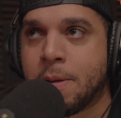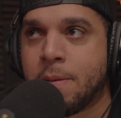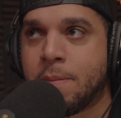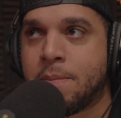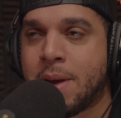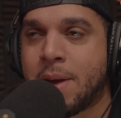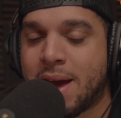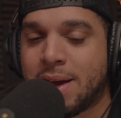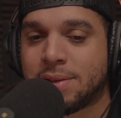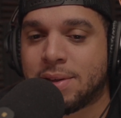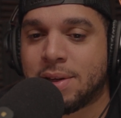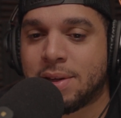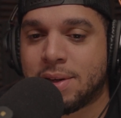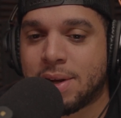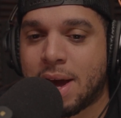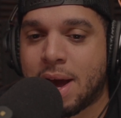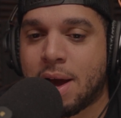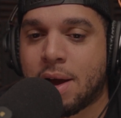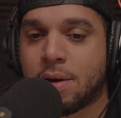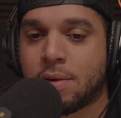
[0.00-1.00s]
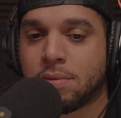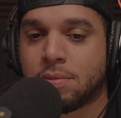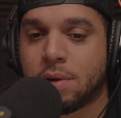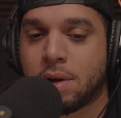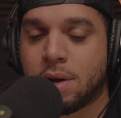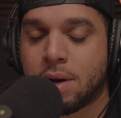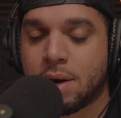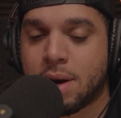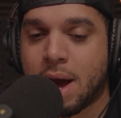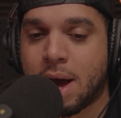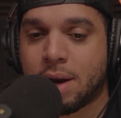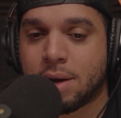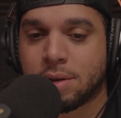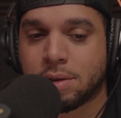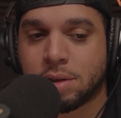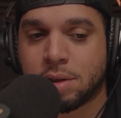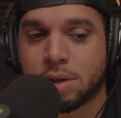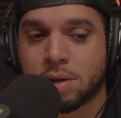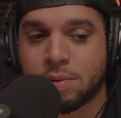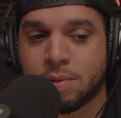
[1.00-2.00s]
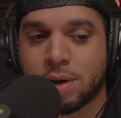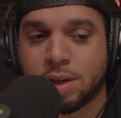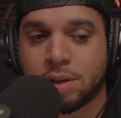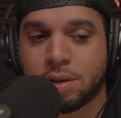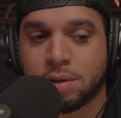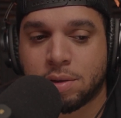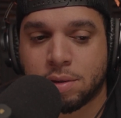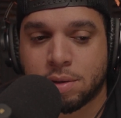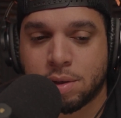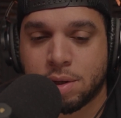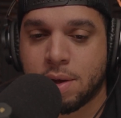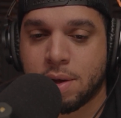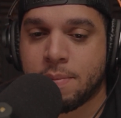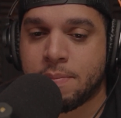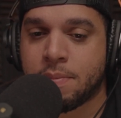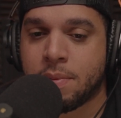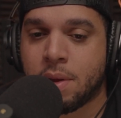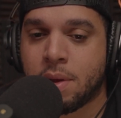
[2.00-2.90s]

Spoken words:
passing down knowledge generationally,